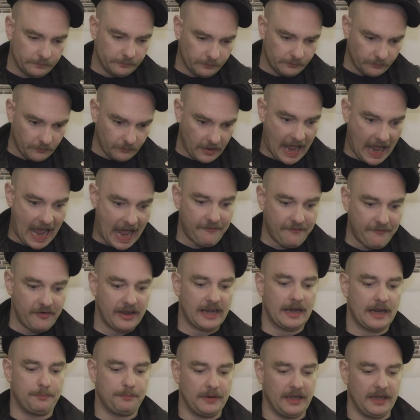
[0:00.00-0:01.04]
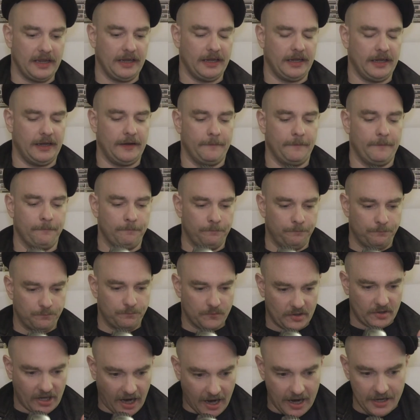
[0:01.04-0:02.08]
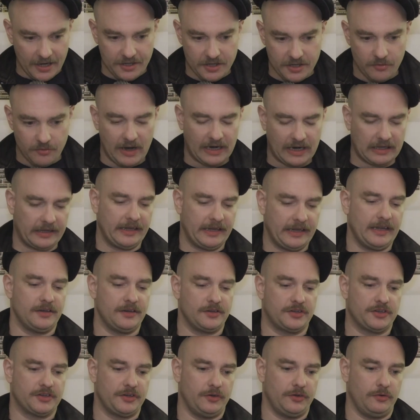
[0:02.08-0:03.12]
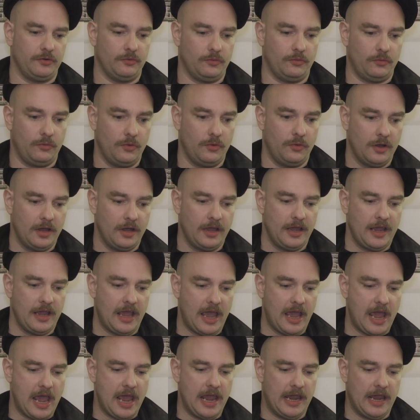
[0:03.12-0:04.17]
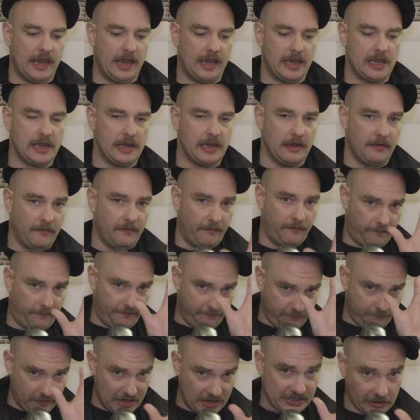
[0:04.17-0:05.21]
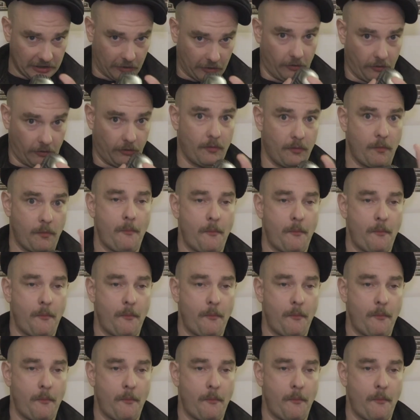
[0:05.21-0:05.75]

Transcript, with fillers: having it be tied directly into a physical